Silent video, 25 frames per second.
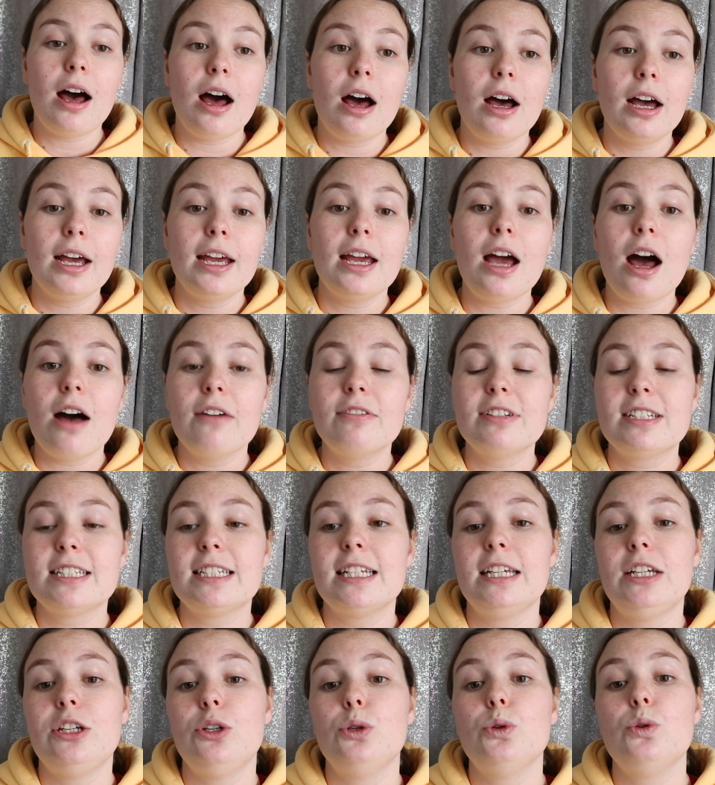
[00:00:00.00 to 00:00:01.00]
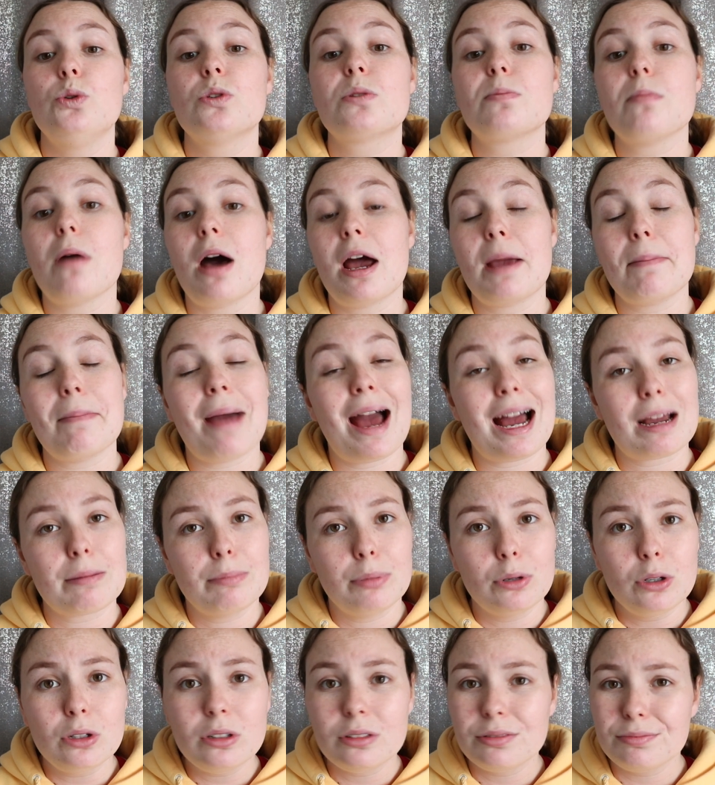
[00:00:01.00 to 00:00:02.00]
I obviously use my
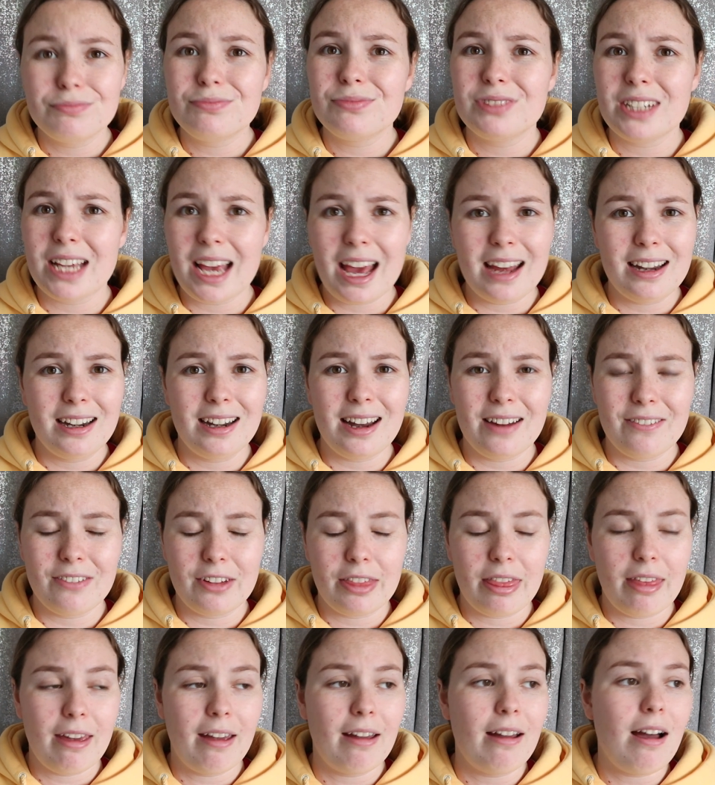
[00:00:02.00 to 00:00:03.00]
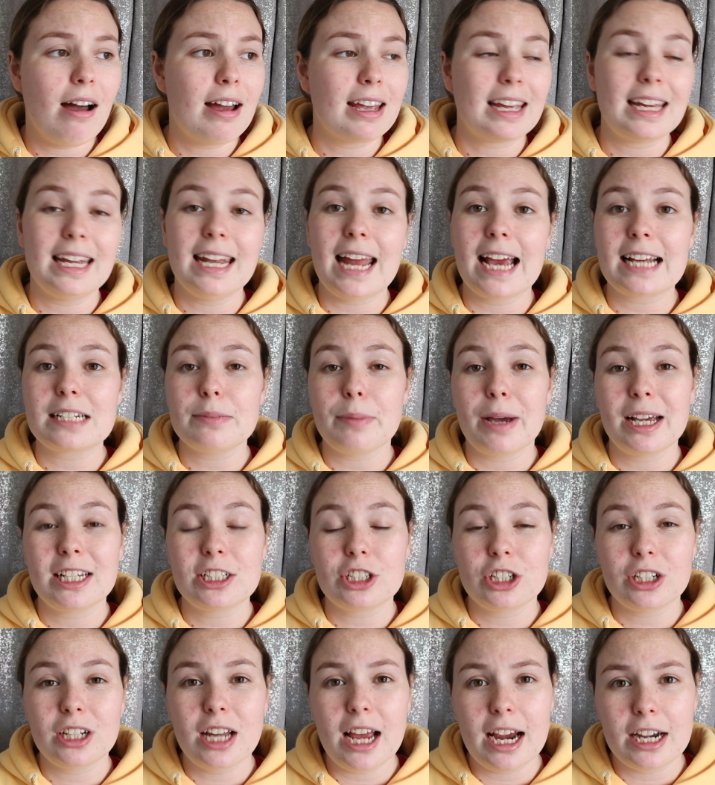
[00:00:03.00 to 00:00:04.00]
MacBook to edit everything. I connect my
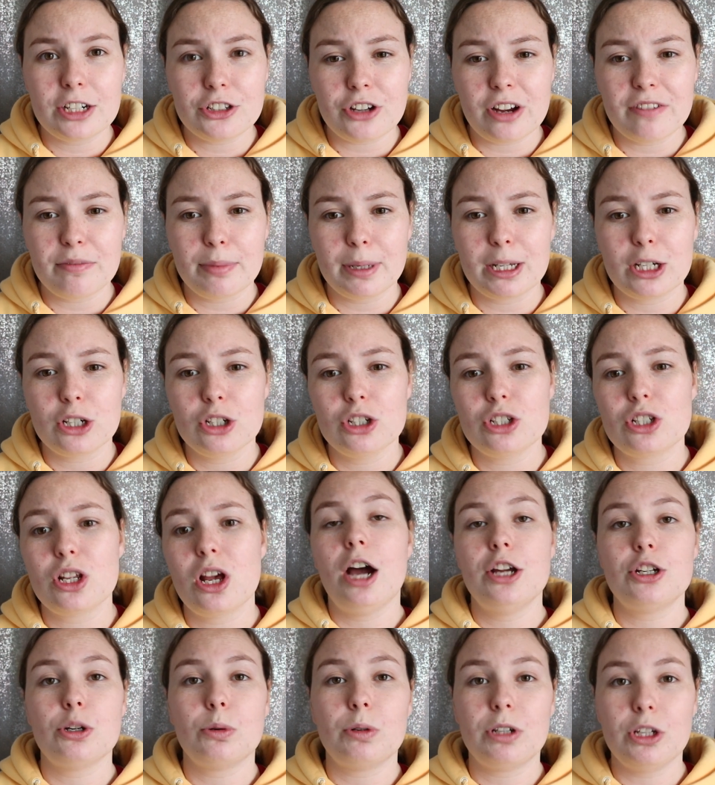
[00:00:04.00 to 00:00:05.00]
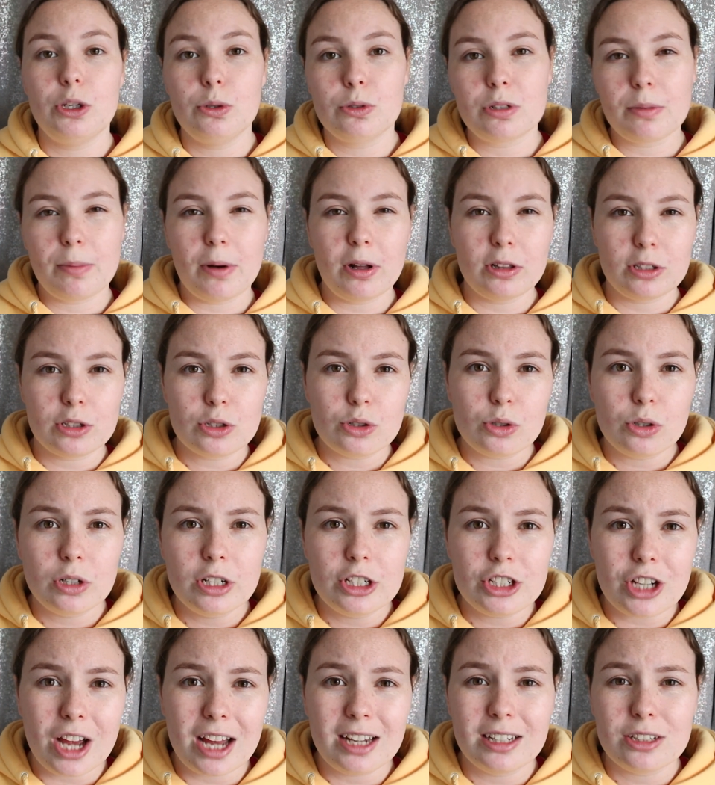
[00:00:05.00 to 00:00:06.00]
external hard drive because I don't want to use up all the
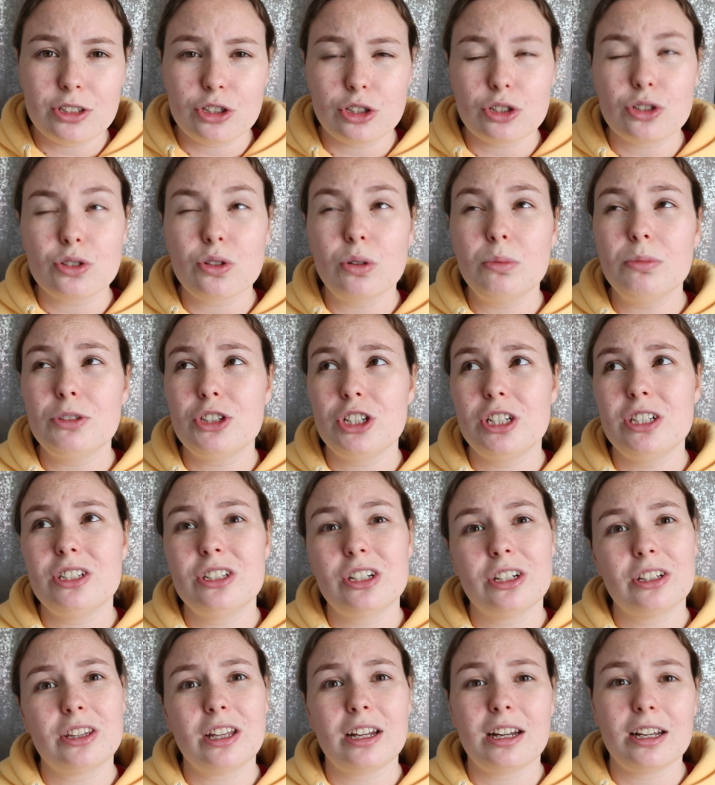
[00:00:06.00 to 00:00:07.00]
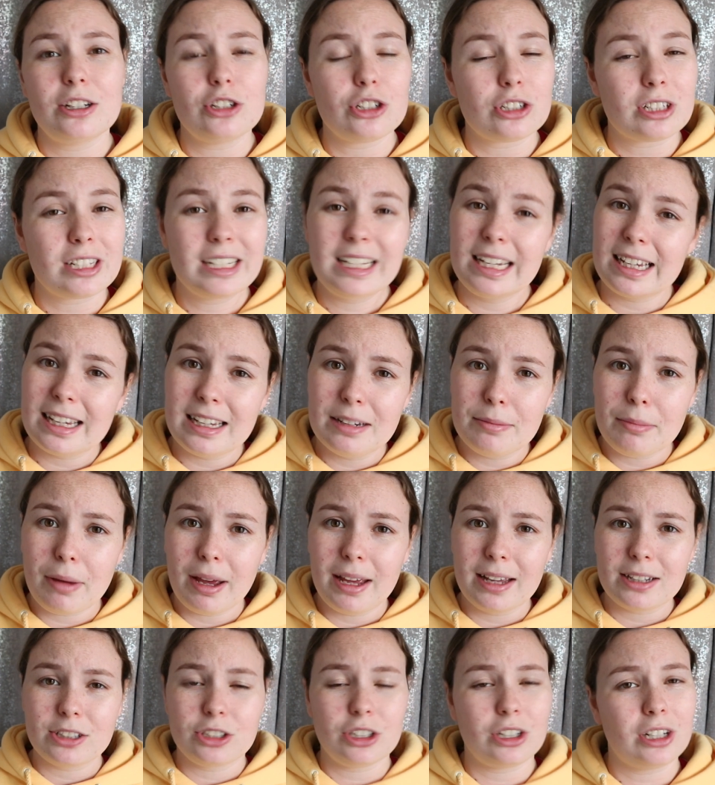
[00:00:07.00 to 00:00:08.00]
storage, and it's just so much easier that I just click in
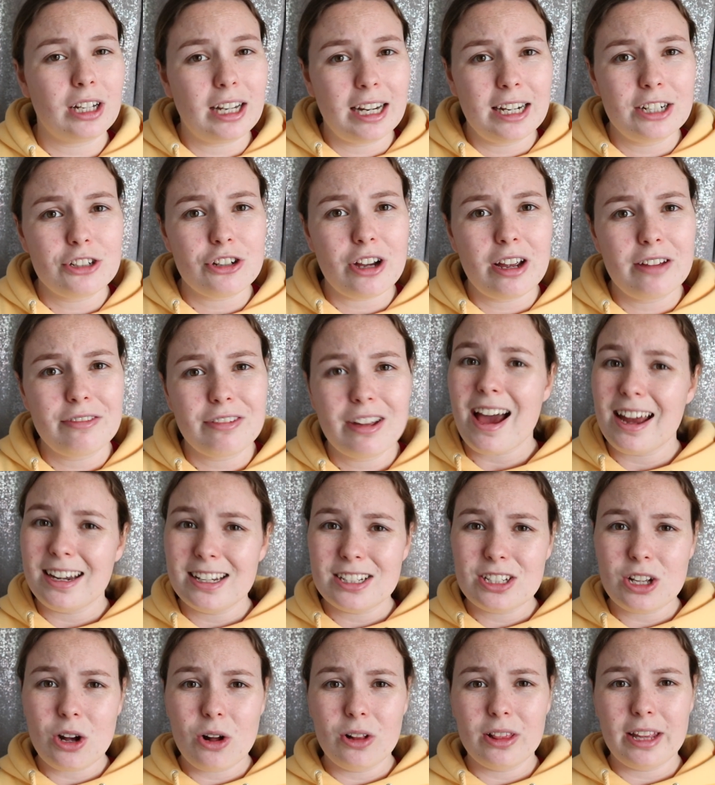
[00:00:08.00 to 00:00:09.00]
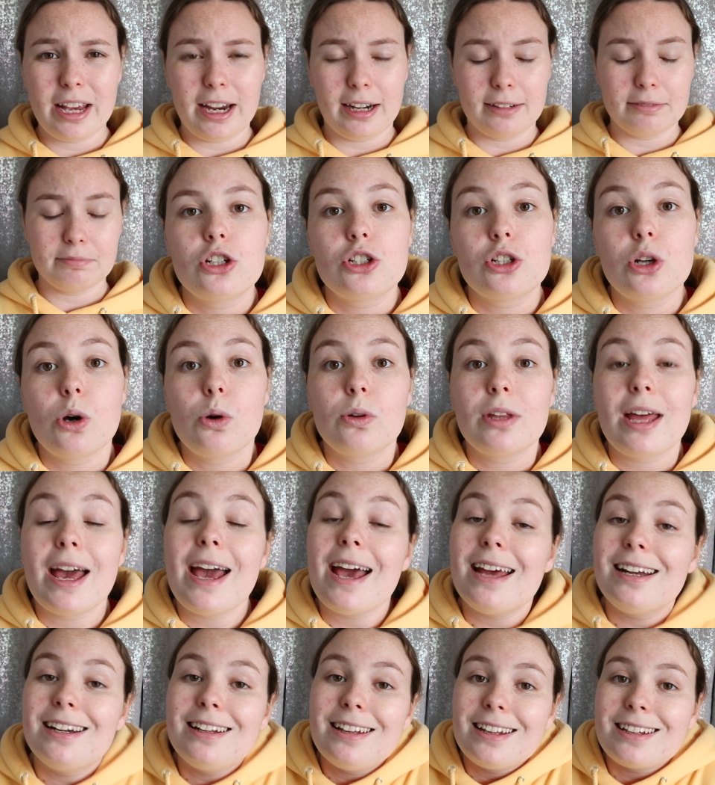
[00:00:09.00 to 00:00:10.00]
my external hard drive and it's all there. So
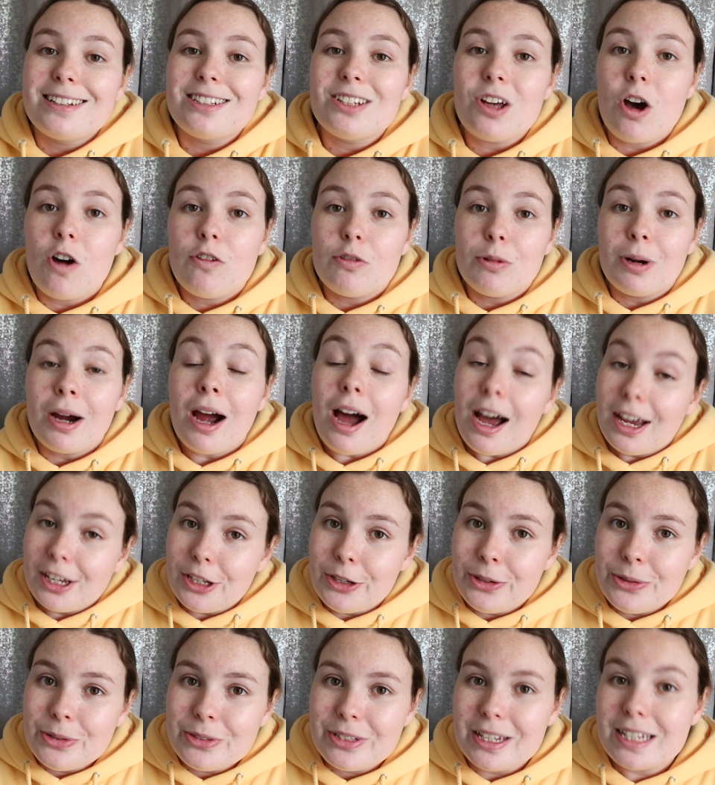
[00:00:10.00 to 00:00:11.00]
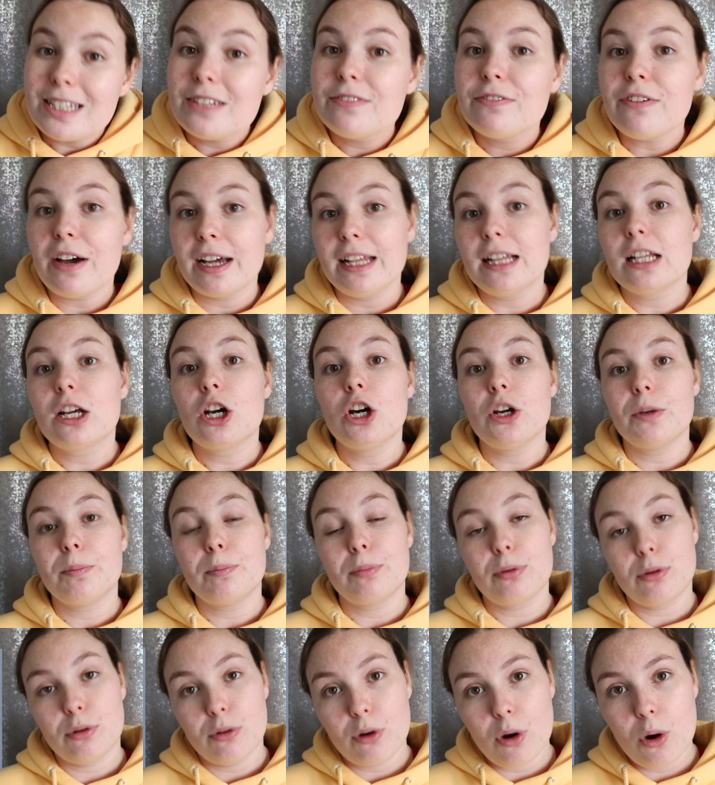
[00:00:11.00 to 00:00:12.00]
the editing software I use is Final Cut
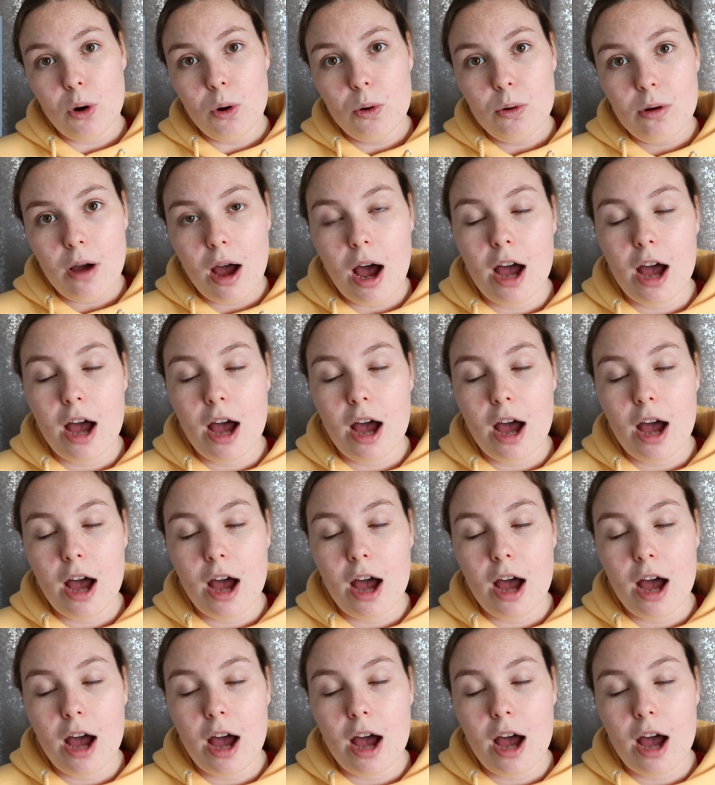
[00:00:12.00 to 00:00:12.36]
Pro.